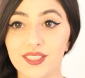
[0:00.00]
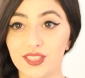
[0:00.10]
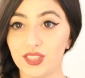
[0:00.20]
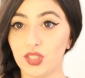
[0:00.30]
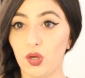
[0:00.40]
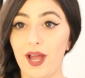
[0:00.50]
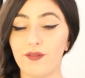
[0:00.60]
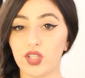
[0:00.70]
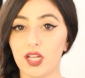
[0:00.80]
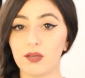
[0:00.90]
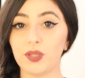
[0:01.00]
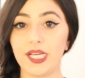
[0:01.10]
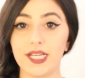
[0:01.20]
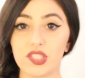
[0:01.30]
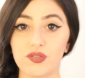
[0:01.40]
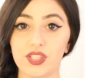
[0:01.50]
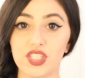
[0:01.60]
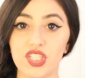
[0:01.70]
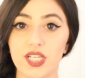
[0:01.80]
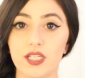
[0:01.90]
So I have a lot of plans for
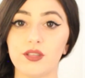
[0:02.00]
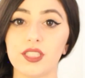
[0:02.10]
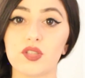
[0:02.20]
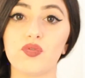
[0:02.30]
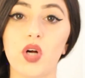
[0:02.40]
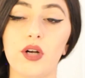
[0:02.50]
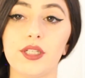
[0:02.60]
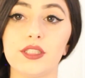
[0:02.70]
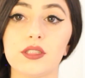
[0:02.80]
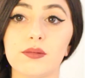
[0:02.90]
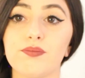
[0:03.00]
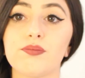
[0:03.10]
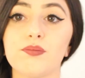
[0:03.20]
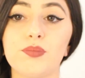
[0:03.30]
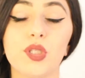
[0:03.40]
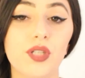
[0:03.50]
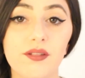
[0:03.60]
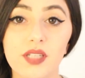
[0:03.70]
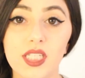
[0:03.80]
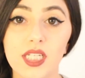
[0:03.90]
this channel as far as beauty
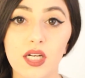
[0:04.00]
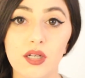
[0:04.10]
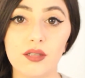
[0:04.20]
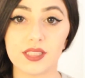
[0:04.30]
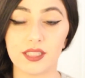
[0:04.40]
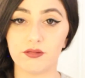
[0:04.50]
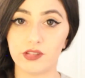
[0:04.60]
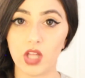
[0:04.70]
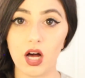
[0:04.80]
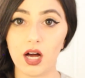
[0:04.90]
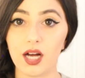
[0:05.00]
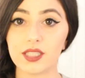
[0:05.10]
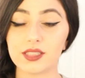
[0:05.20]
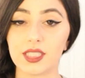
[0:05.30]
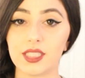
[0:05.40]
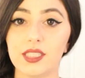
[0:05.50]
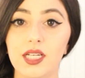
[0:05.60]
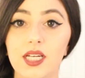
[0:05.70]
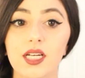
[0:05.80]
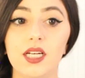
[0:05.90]
videos and vlogs and
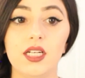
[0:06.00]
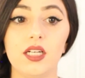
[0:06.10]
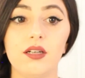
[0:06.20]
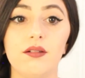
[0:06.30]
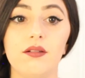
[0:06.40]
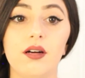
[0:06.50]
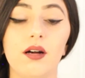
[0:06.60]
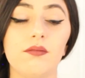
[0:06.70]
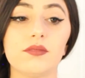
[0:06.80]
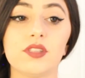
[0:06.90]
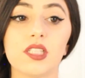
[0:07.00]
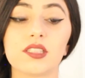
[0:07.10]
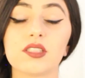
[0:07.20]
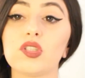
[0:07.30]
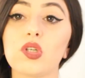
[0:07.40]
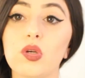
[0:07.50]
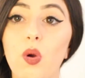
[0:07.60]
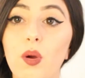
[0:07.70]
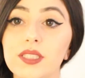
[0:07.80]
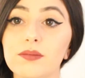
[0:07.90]
just
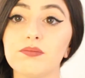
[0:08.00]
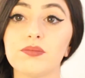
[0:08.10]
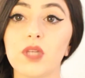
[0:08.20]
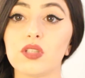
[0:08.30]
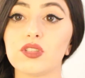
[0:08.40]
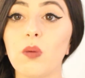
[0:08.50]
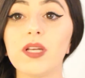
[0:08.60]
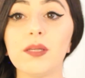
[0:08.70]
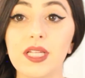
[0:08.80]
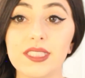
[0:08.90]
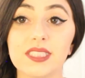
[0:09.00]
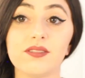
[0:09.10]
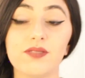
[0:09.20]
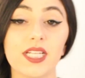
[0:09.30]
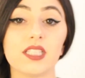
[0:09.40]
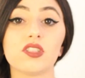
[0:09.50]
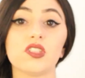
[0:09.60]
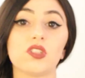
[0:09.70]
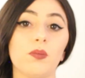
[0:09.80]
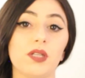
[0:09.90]
going so many places in Vegas.
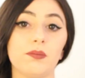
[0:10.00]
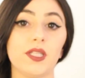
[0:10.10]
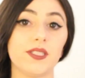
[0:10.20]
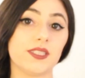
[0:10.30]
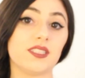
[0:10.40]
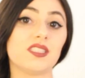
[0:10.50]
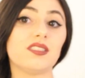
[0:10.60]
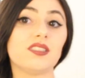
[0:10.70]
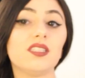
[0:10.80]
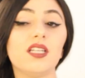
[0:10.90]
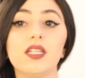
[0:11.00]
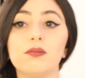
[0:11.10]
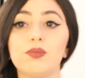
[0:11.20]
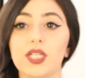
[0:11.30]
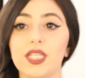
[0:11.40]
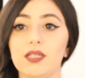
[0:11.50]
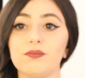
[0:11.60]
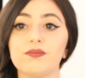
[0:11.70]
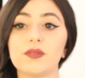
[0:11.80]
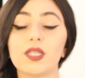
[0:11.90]
There's so many places to see,
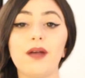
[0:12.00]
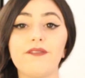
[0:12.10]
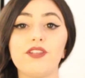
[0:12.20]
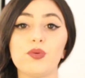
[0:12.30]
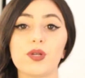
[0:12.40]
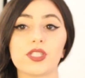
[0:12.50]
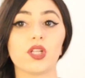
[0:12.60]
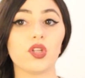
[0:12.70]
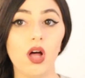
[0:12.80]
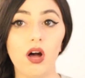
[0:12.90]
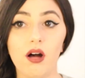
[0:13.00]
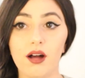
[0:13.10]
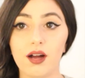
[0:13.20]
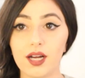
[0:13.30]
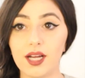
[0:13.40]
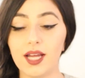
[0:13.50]
bringing my viewers along.